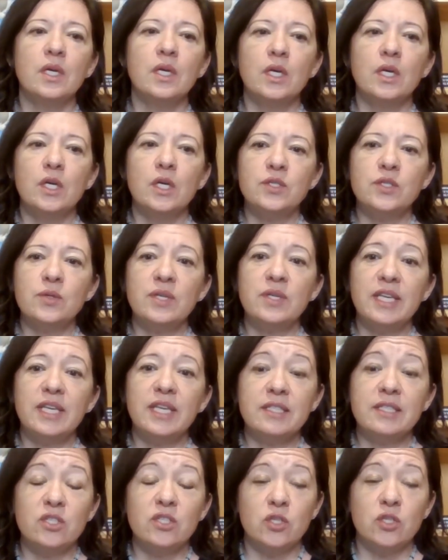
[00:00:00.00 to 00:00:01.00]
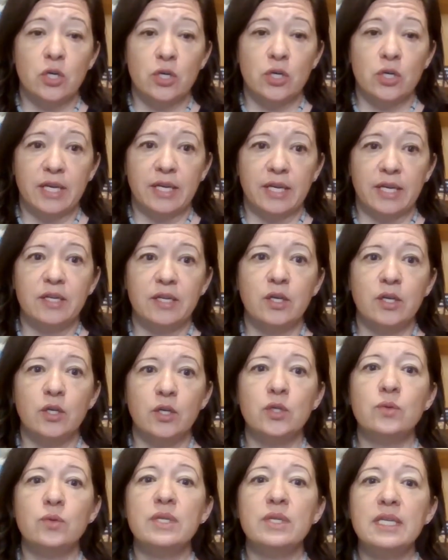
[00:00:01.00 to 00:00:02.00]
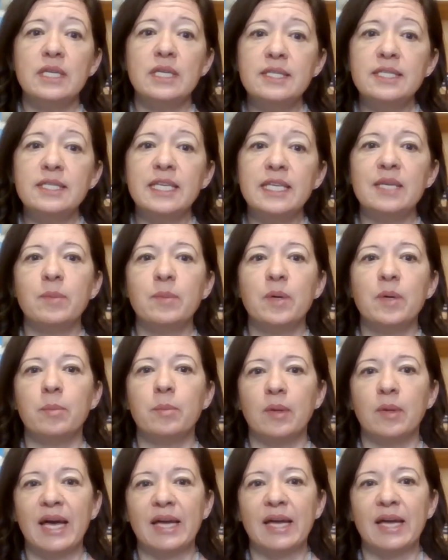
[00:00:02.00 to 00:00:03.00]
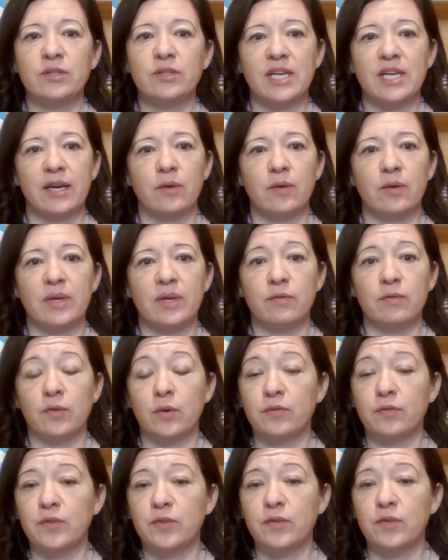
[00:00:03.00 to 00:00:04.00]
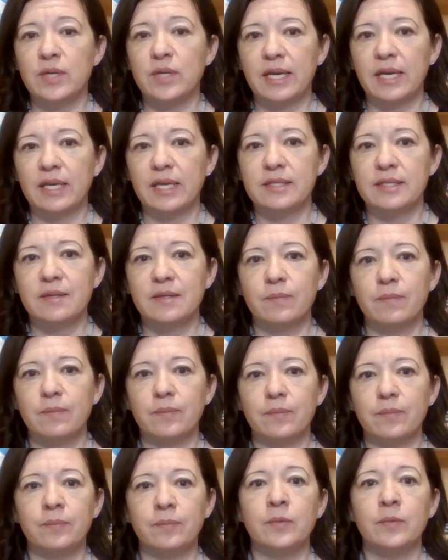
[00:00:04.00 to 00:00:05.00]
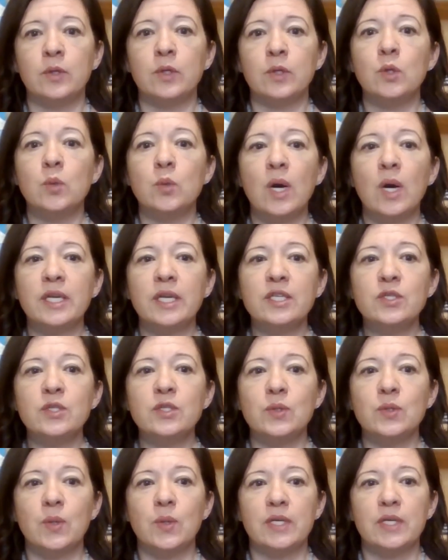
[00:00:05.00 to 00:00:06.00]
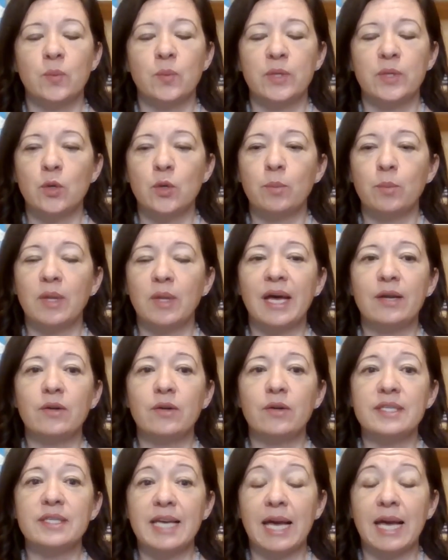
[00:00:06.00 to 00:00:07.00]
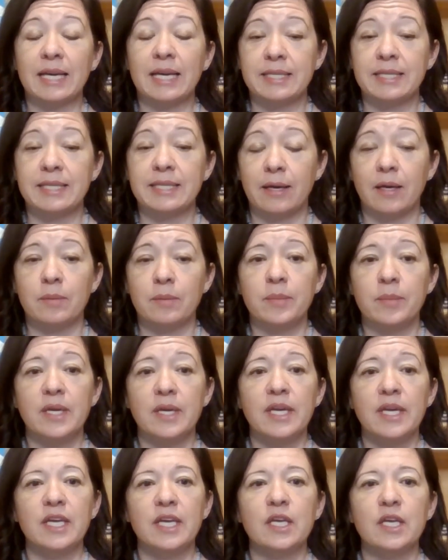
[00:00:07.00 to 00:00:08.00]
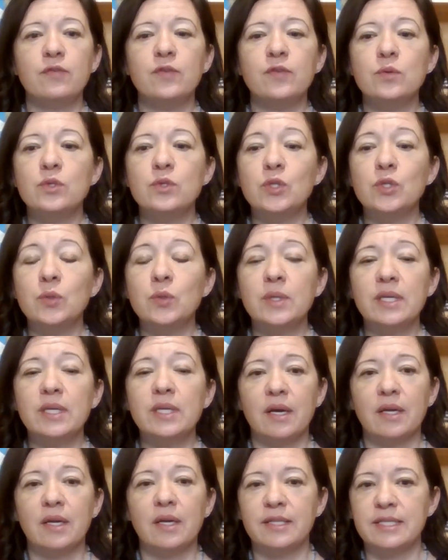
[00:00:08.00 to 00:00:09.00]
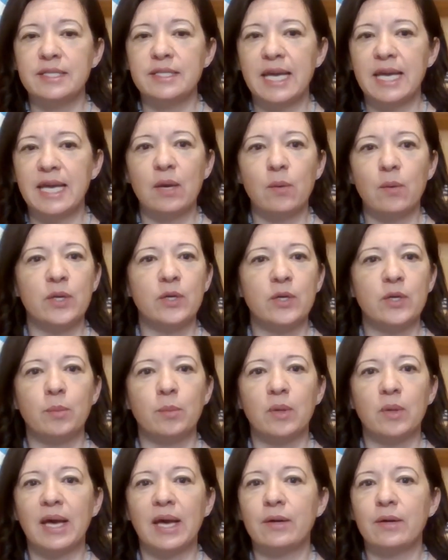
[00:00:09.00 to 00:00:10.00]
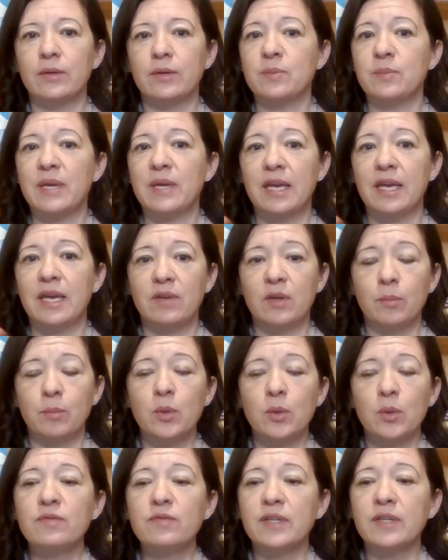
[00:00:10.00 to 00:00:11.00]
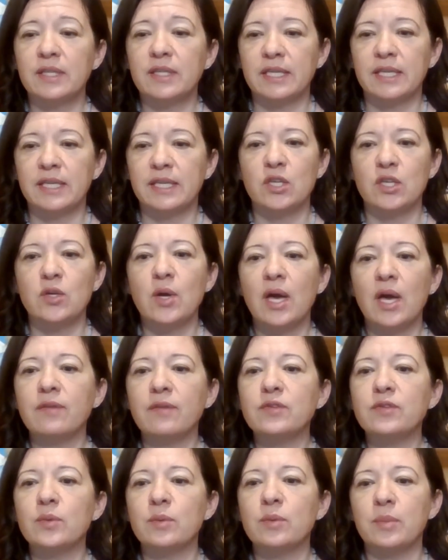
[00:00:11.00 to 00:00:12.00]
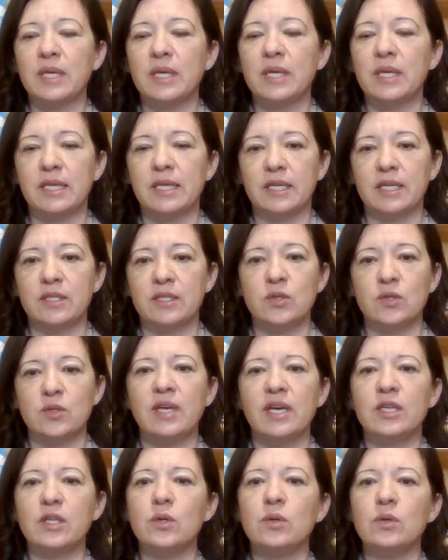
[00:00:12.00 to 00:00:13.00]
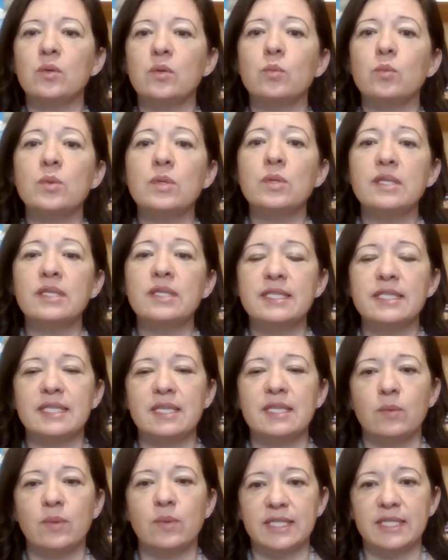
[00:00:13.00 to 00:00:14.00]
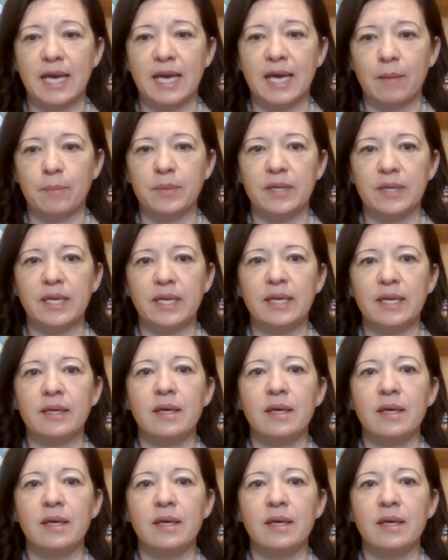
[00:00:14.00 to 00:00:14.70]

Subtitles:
So to get started, you need to keep a bladder diary for a few days. You want to do this when your bladder is acting up. If you do it on a day when your bladder is behaving perfectly, you have to repeat it so that you can really see what's happening